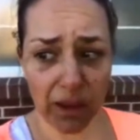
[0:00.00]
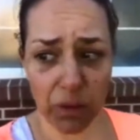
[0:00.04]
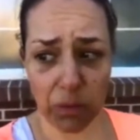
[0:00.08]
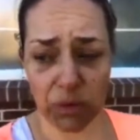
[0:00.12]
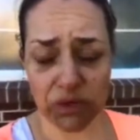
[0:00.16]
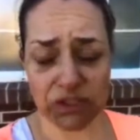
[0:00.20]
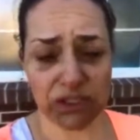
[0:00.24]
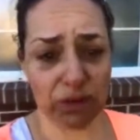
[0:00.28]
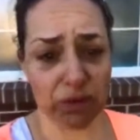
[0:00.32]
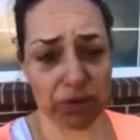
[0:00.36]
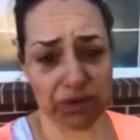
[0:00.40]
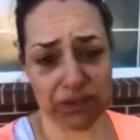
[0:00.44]
I
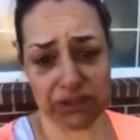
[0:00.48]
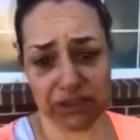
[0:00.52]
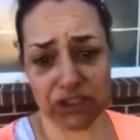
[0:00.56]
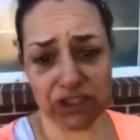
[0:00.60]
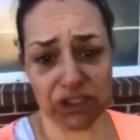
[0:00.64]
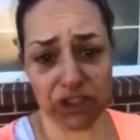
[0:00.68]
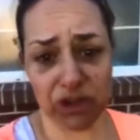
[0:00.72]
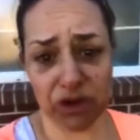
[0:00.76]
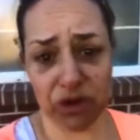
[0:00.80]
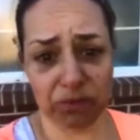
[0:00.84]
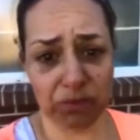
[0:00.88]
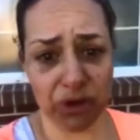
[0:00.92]
wish I wasn't
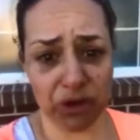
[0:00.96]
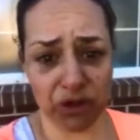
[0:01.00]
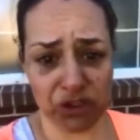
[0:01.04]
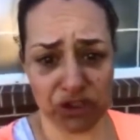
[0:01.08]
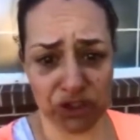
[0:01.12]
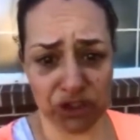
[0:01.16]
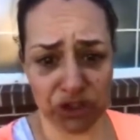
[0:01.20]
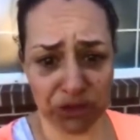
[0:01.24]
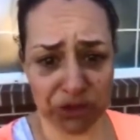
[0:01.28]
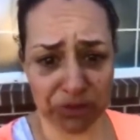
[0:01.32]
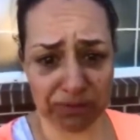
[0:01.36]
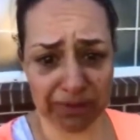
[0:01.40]
so
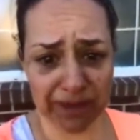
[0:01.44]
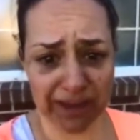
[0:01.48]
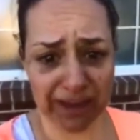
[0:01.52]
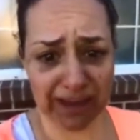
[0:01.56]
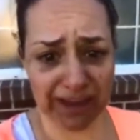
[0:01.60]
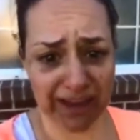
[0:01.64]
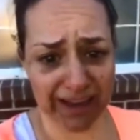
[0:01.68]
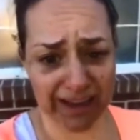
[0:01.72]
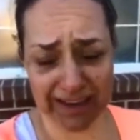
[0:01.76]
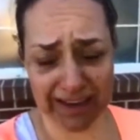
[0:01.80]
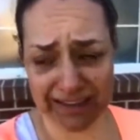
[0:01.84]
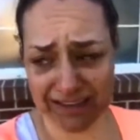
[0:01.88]
emotional,
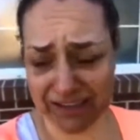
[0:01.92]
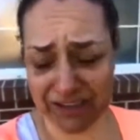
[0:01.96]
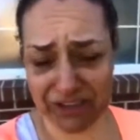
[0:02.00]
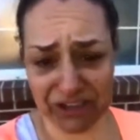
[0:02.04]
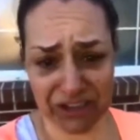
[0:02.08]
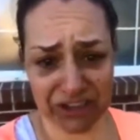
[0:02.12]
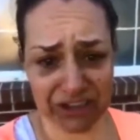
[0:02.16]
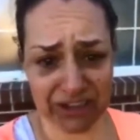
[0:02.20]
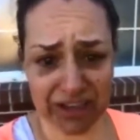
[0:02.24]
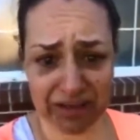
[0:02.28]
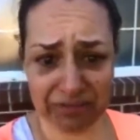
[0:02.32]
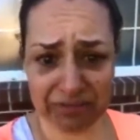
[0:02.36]
but I guess I
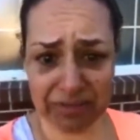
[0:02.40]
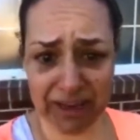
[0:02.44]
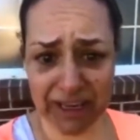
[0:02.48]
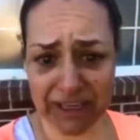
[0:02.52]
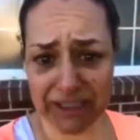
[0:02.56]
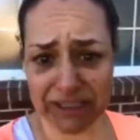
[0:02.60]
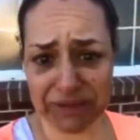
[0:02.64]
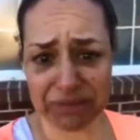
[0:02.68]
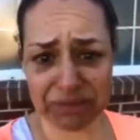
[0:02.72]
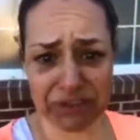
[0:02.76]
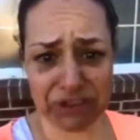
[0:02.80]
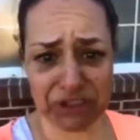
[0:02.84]
just love my
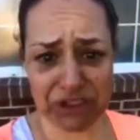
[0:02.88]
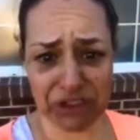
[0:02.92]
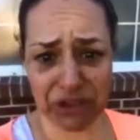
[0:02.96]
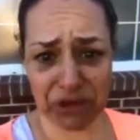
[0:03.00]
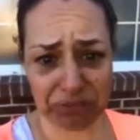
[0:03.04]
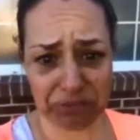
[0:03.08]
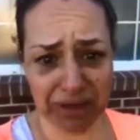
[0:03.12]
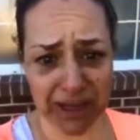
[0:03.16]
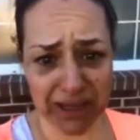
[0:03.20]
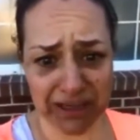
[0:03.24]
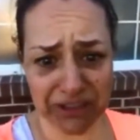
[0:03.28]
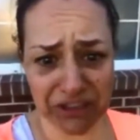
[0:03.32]
husband
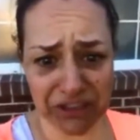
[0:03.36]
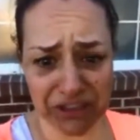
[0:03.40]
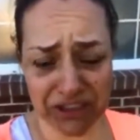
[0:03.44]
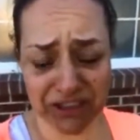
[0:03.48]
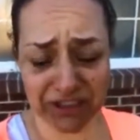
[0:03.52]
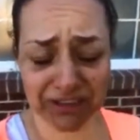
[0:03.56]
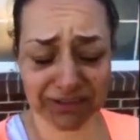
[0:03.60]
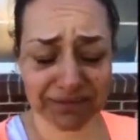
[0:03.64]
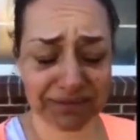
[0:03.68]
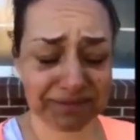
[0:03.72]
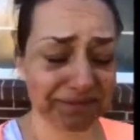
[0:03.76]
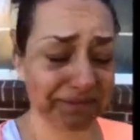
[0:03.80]
so much.
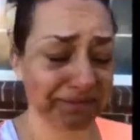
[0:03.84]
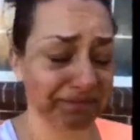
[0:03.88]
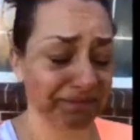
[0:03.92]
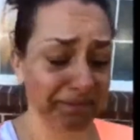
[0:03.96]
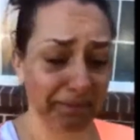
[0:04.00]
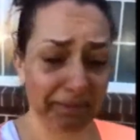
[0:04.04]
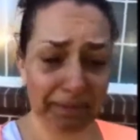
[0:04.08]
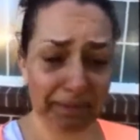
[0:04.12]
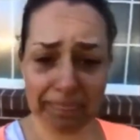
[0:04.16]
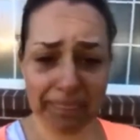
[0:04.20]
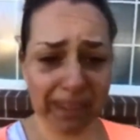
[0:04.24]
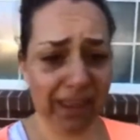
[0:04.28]

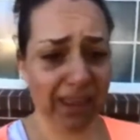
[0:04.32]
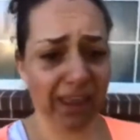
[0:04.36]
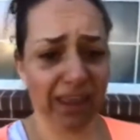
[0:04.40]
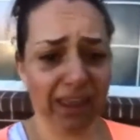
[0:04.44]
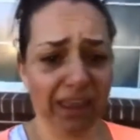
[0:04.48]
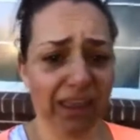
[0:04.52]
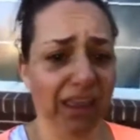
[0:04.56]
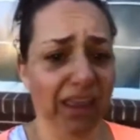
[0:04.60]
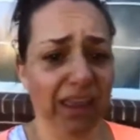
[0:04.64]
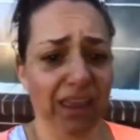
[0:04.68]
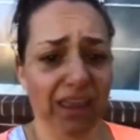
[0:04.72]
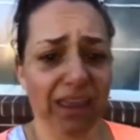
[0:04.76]

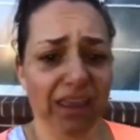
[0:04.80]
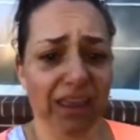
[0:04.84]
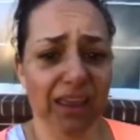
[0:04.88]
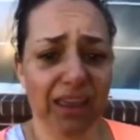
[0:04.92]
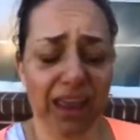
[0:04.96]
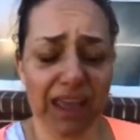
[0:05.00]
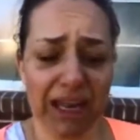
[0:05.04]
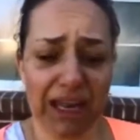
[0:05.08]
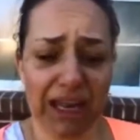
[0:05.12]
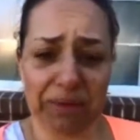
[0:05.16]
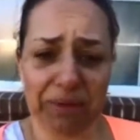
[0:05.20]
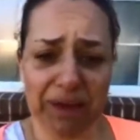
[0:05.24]

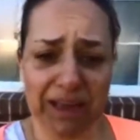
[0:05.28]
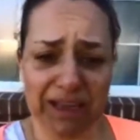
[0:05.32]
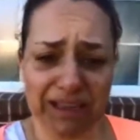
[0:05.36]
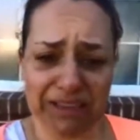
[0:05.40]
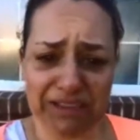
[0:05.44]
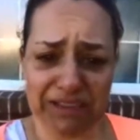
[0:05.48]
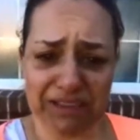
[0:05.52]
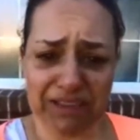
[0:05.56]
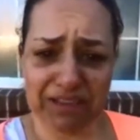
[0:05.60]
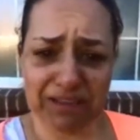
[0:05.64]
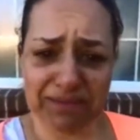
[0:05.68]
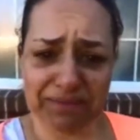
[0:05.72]

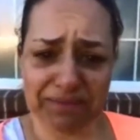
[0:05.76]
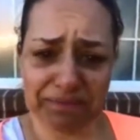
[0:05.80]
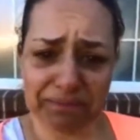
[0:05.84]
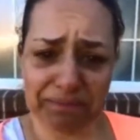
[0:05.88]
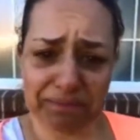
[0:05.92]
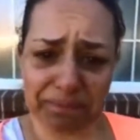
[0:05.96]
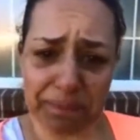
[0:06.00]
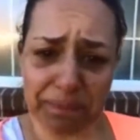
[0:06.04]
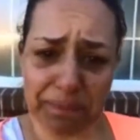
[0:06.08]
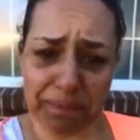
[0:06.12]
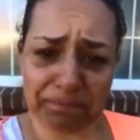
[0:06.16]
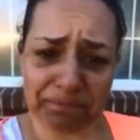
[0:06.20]
Anyways,
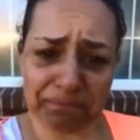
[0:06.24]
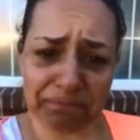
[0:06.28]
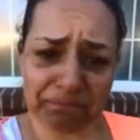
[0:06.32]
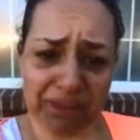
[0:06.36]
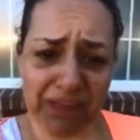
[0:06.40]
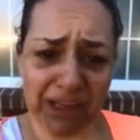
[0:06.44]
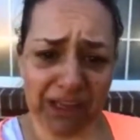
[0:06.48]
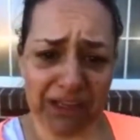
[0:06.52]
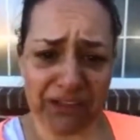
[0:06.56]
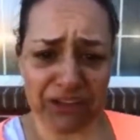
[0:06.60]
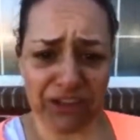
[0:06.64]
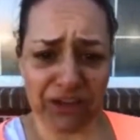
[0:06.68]

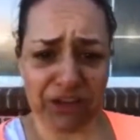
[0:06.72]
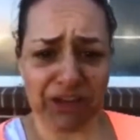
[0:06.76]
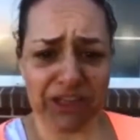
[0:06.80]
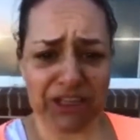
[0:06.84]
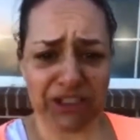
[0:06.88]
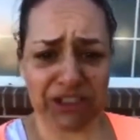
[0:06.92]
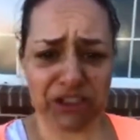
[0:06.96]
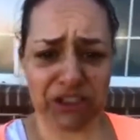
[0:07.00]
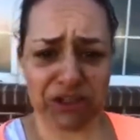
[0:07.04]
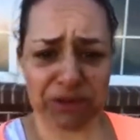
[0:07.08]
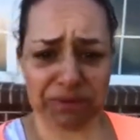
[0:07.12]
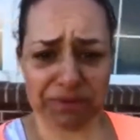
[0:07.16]
so
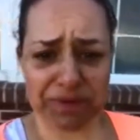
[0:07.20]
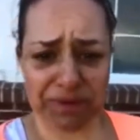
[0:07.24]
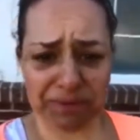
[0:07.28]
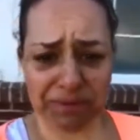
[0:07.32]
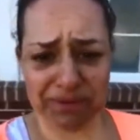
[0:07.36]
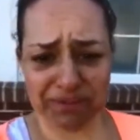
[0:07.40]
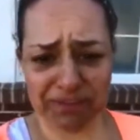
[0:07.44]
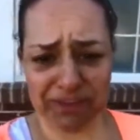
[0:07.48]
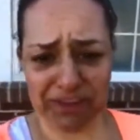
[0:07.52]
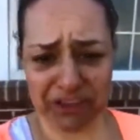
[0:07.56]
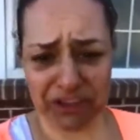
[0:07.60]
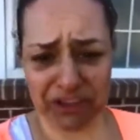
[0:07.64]
they stripped
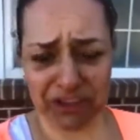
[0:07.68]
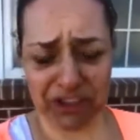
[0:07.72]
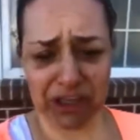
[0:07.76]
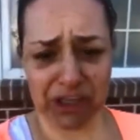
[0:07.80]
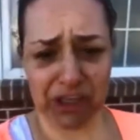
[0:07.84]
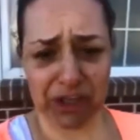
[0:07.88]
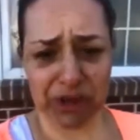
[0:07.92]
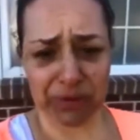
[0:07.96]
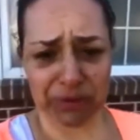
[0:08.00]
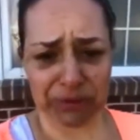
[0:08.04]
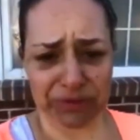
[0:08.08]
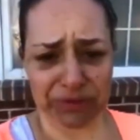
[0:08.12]
him of his
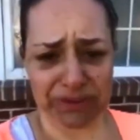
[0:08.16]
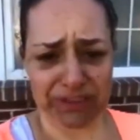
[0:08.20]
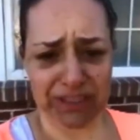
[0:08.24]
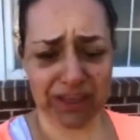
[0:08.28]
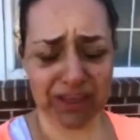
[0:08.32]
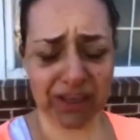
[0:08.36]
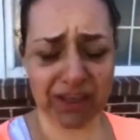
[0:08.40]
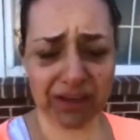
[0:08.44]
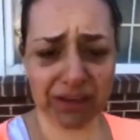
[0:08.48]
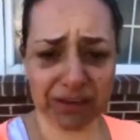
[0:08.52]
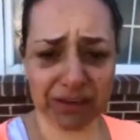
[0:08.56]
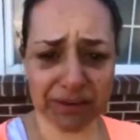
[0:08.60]
clothes
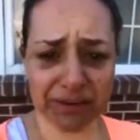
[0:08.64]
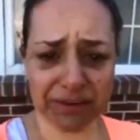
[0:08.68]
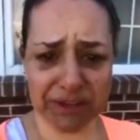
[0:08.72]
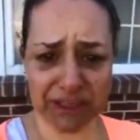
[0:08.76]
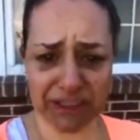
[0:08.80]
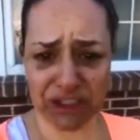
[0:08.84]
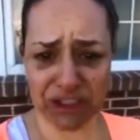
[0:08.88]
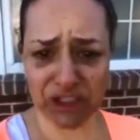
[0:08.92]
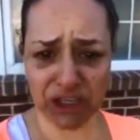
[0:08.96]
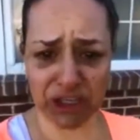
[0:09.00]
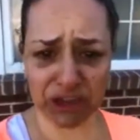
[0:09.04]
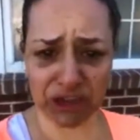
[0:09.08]
and
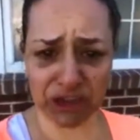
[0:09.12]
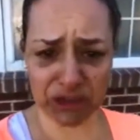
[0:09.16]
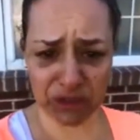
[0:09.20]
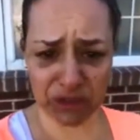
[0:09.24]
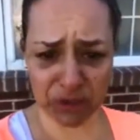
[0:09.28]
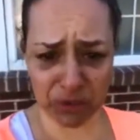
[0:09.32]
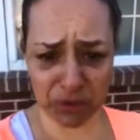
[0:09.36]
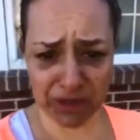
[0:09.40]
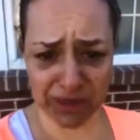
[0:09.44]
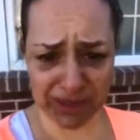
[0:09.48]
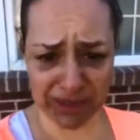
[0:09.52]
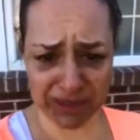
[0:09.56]
they shut the
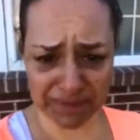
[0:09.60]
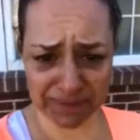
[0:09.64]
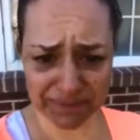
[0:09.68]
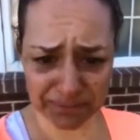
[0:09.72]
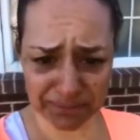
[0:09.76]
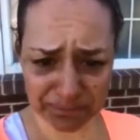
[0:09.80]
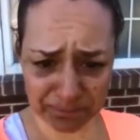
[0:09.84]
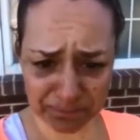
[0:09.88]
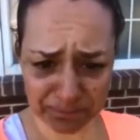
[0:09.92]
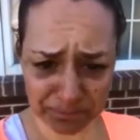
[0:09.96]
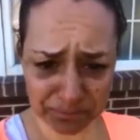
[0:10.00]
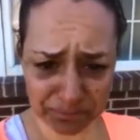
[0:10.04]
door.
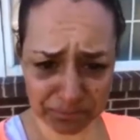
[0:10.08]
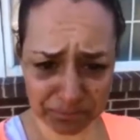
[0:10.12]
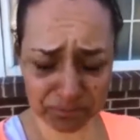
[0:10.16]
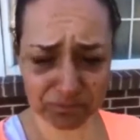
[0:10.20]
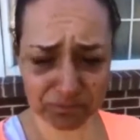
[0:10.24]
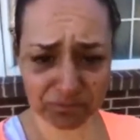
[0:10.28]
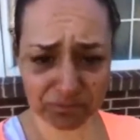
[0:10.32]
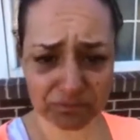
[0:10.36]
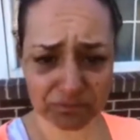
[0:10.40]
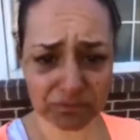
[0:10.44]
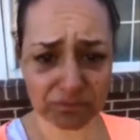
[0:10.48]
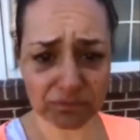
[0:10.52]

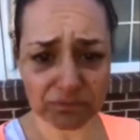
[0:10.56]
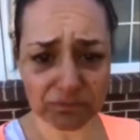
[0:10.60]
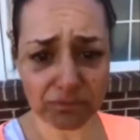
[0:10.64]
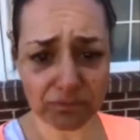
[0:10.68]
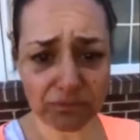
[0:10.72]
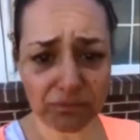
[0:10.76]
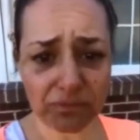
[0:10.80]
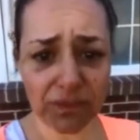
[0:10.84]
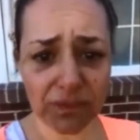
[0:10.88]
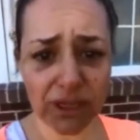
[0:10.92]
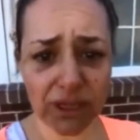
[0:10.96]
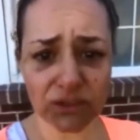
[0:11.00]

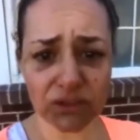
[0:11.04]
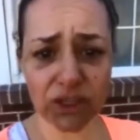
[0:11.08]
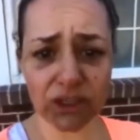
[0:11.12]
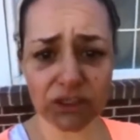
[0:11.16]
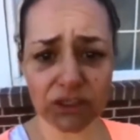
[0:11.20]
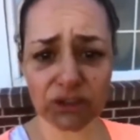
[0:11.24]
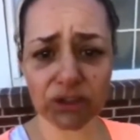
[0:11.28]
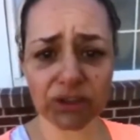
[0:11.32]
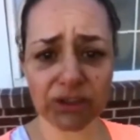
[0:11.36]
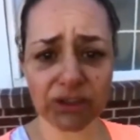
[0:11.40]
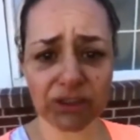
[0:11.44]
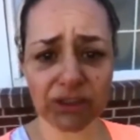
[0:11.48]

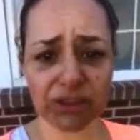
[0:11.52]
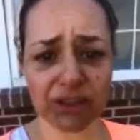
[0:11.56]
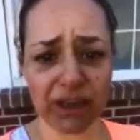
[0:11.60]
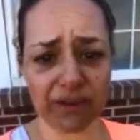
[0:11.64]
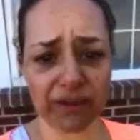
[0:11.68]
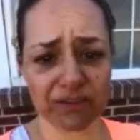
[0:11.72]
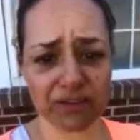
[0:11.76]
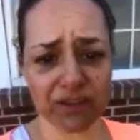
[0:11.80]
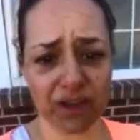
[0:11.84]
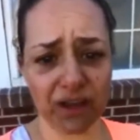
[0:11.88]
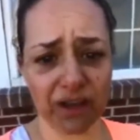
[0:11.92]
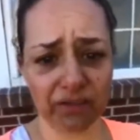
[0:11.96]
They took the
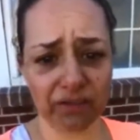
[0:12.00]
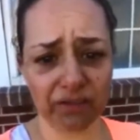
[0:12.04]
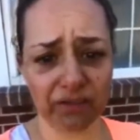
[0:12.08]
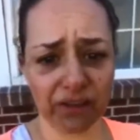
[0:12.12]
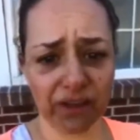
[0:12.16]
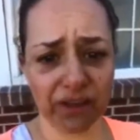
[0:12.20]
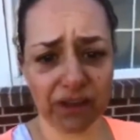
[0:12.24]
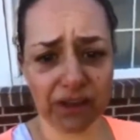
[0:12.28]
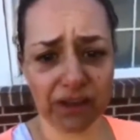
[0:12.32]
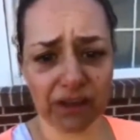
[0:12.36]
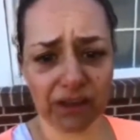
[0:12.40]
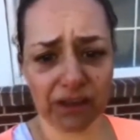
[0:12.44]
cuffs
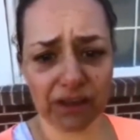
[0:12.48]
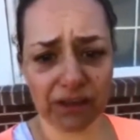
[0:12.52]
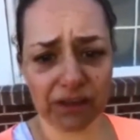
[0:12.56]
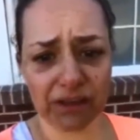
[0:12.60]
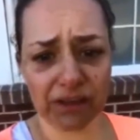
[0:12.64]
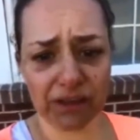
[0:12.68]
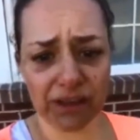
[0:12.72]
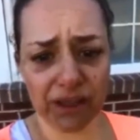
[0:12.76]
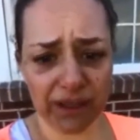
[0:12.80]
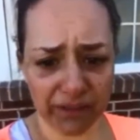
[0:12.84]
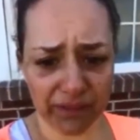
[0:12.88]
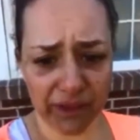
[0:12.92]
off
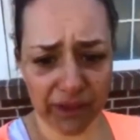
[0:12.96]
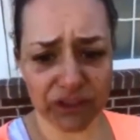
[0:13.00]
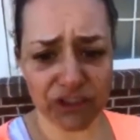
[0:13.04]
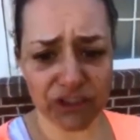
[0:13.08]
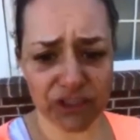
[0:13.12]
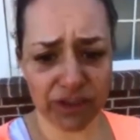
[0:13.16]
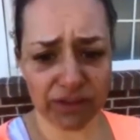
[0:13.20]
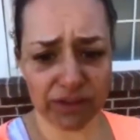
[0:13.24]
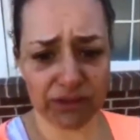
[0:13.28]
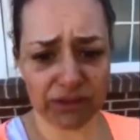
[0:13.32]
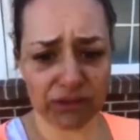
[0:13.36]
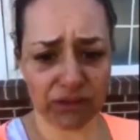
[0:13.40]
and then
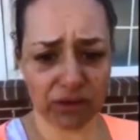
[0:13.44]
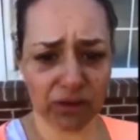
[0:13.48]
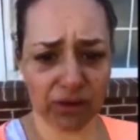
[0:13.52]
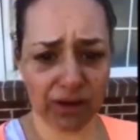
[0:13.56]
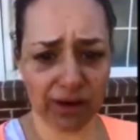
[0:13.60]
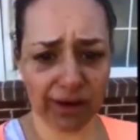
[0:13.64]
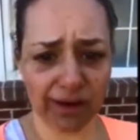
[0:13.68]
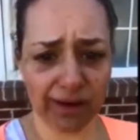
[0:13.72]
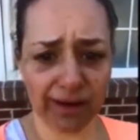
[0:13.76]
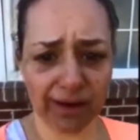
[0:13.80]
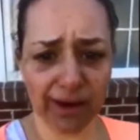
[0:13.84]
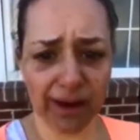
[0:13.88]
shut the
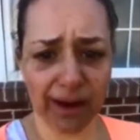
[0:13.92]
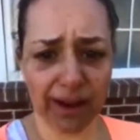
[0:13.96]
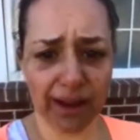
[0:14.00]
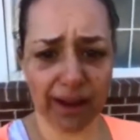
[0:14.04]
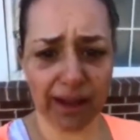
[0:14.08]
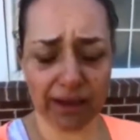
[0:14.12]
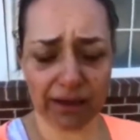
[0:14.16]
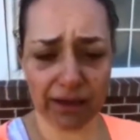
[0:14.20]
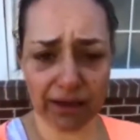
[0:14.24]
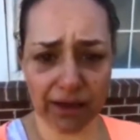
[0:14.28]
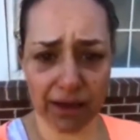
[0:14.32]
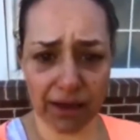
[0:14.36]
door.
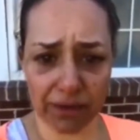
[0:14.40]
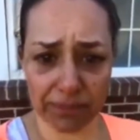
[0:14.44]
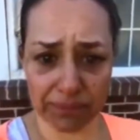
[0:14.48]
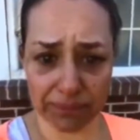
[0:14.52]
And,